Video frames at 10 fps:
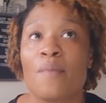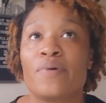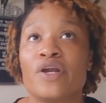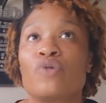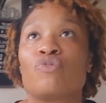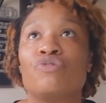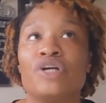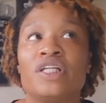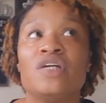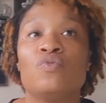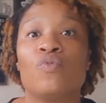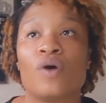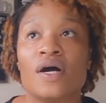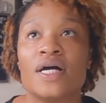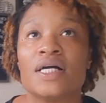but it really
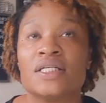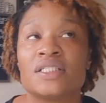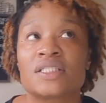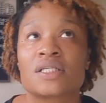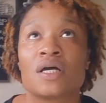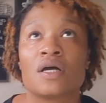was